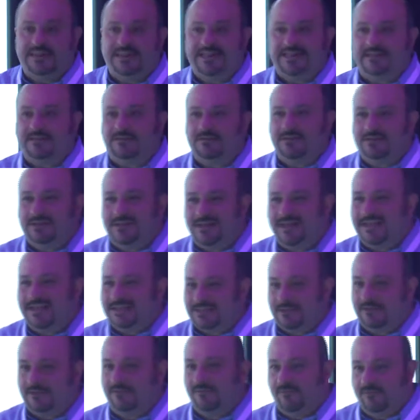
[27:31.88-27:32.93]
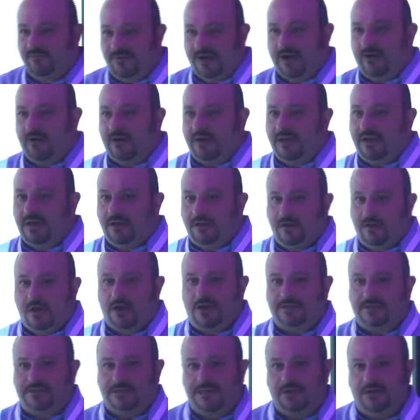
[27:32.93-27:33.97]
that isn't very
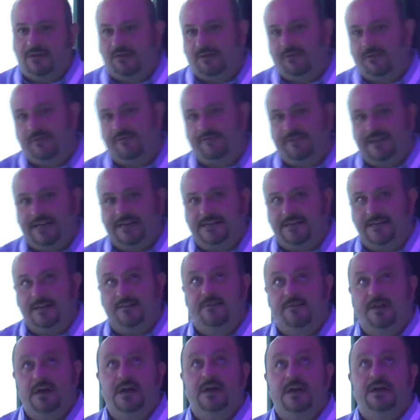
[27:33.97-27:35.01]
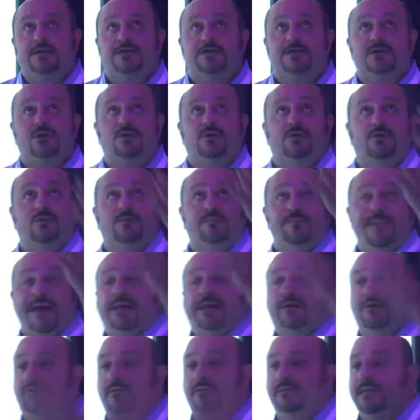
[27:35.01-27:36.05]
glossy or reflective to
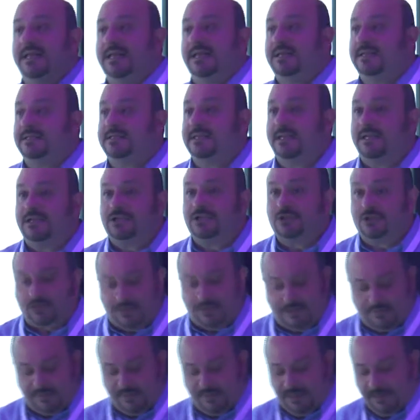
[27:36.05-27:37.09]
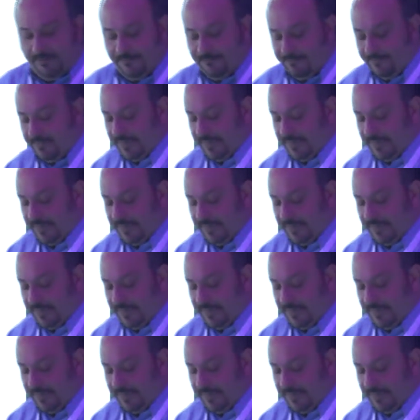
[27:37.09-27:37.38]
metal that is extremely